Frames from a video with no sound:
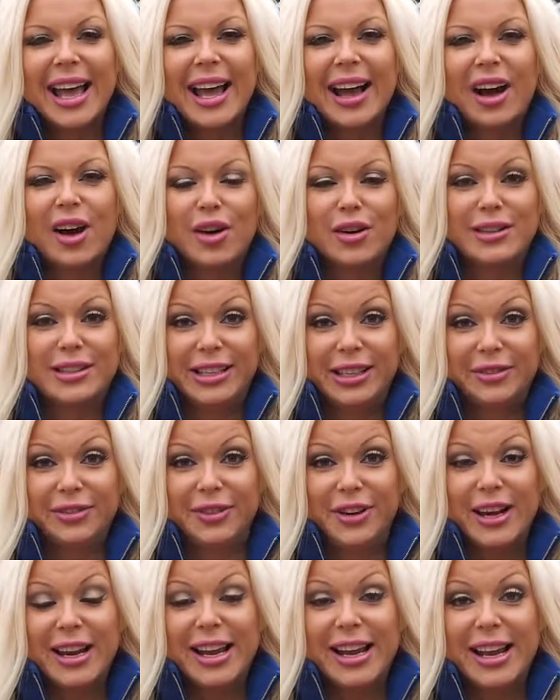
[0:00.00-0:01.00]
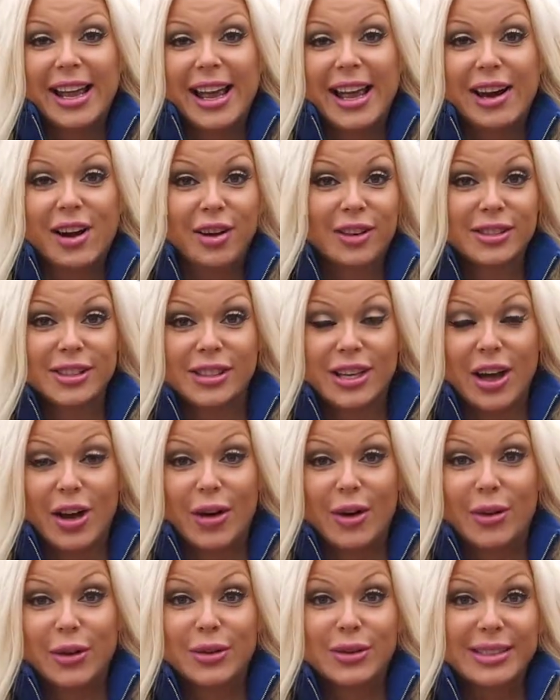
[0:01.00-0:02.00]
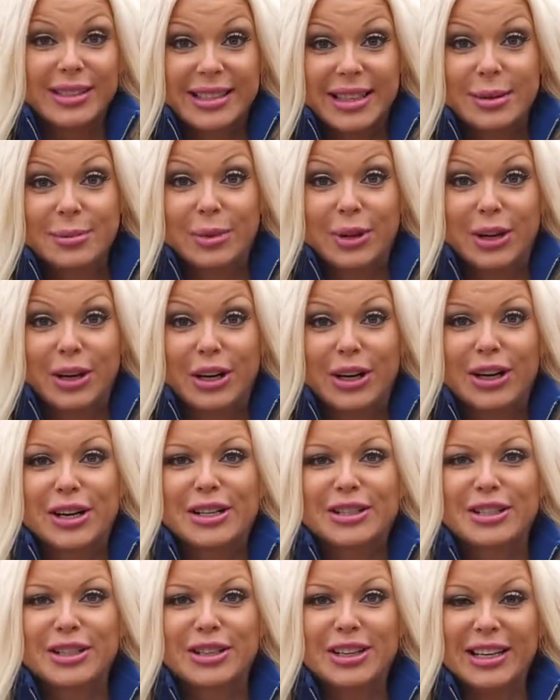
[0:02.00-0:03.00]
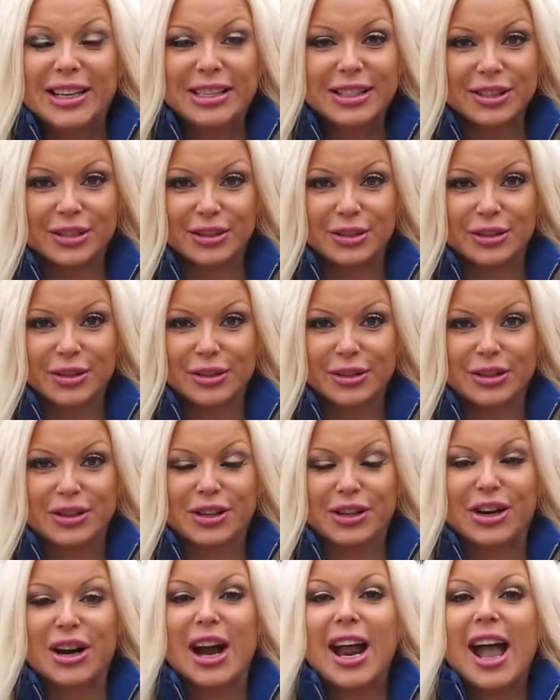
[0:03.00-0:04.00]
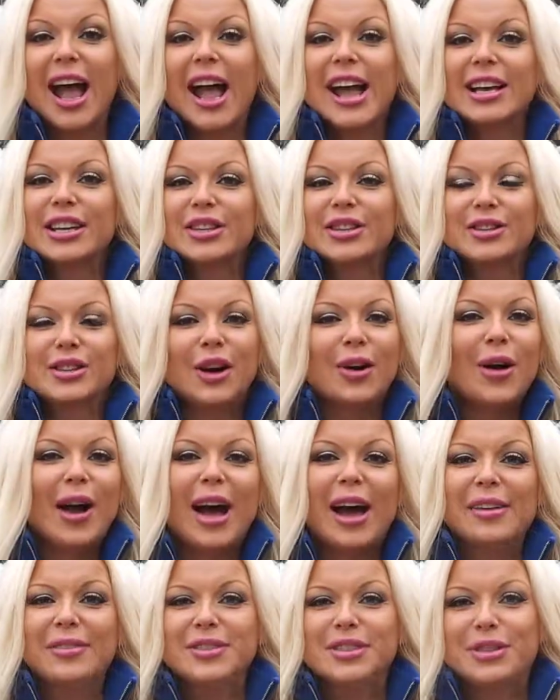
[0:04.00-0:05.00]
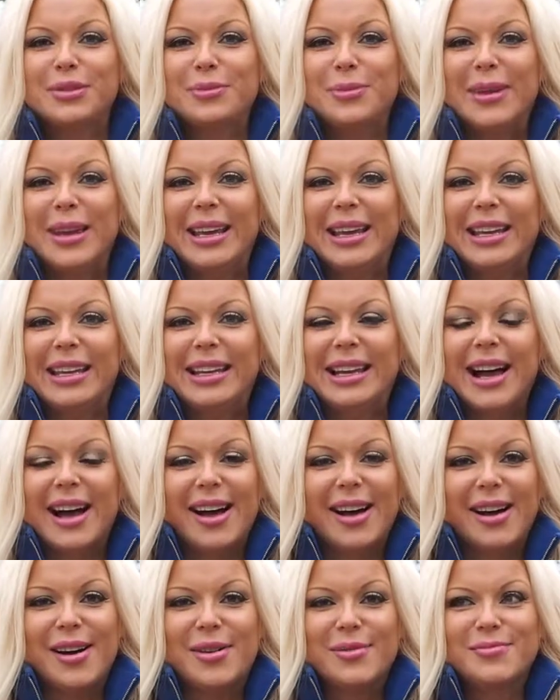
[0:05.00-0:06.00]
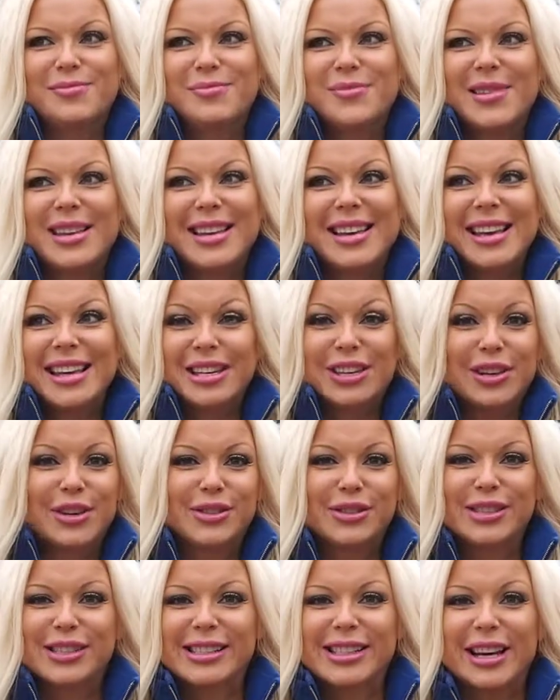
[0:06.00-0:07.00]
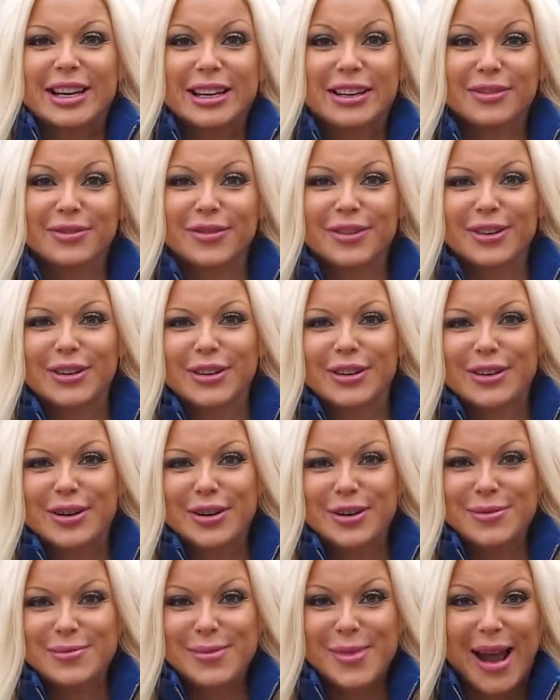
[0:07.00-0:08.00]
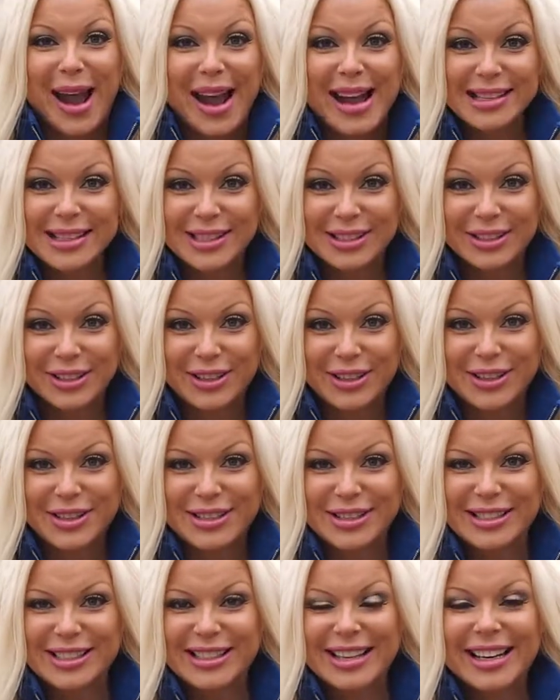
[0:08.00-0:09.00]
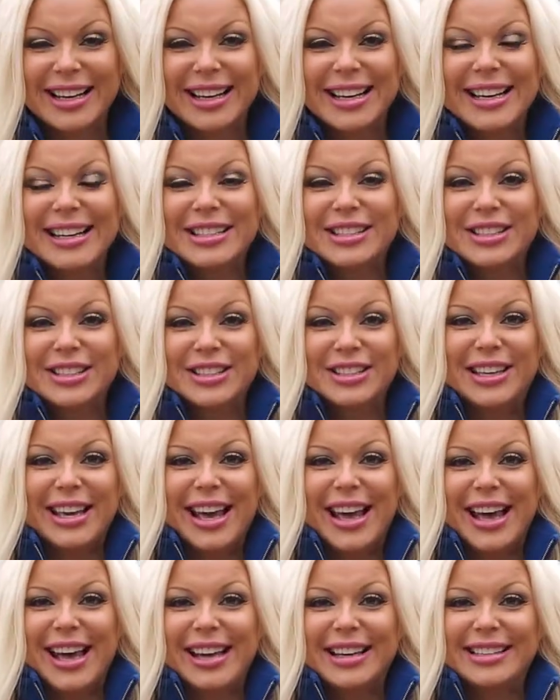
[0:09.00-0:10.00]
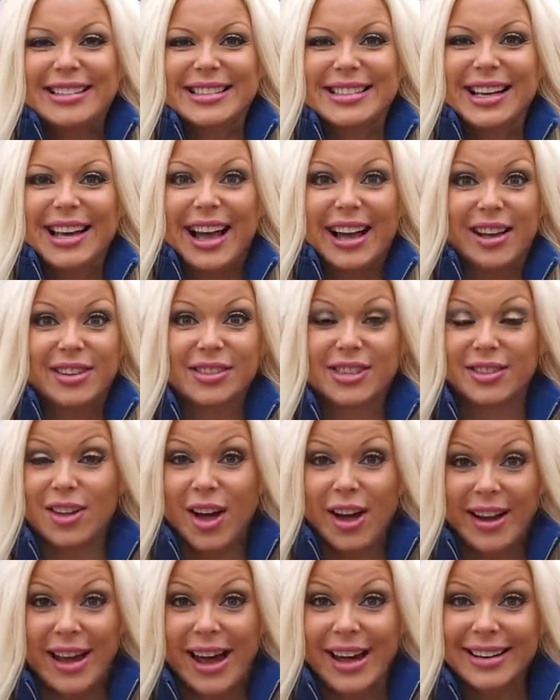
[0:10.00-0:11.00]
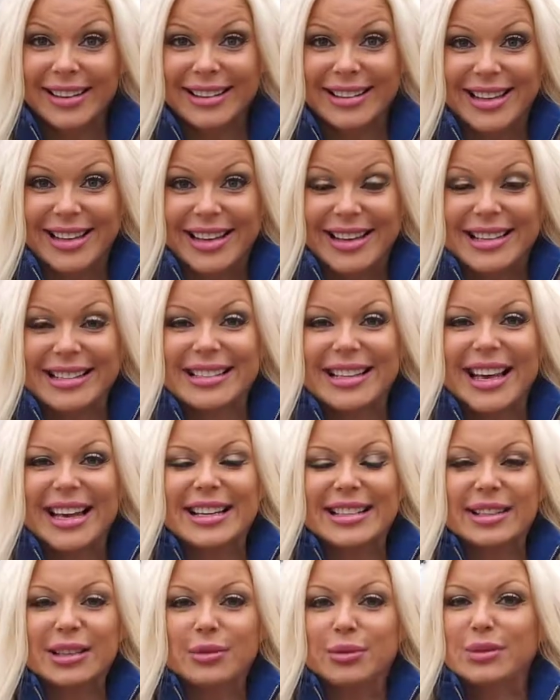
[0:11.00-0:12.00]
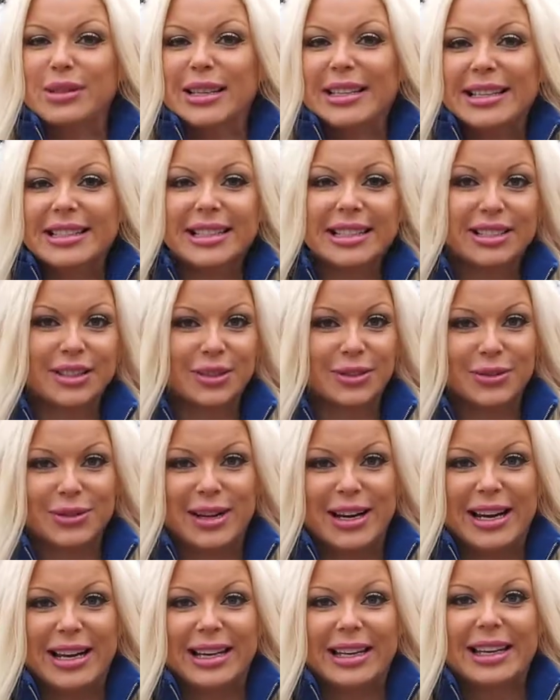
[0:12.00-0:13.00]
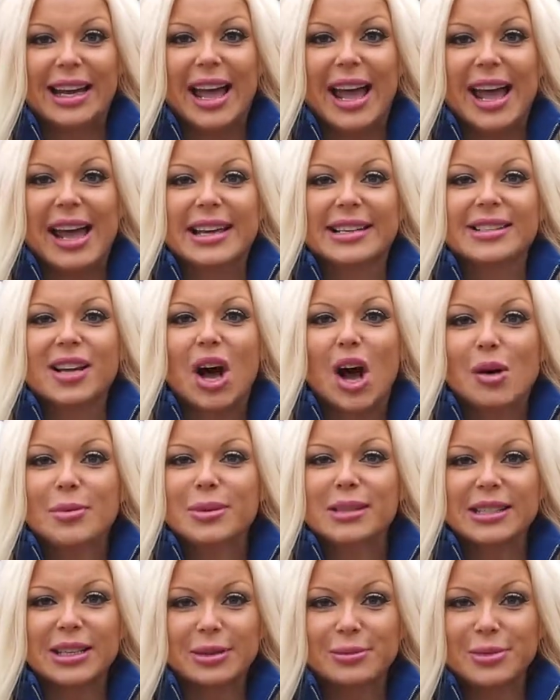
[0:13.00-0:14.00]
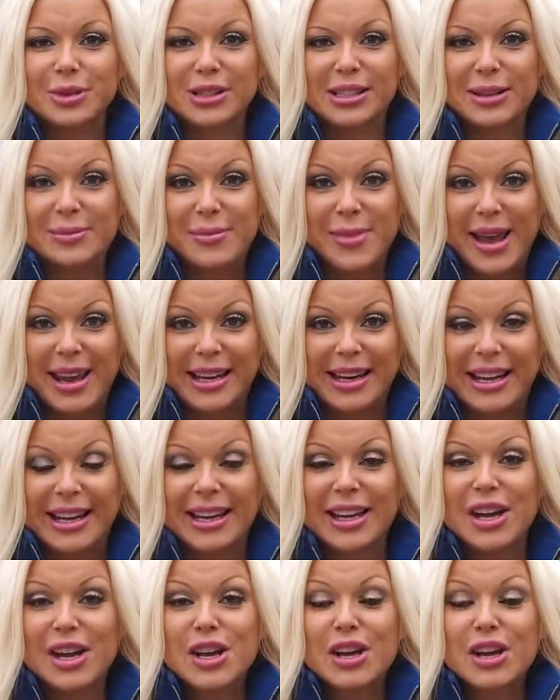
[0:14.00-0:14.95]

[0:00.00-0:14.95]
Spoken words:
are different and also similar to the Eastern culture. You don't have to be, studying for your master's to get a lot out of this. It was easy to read, and Thomas Emerson made it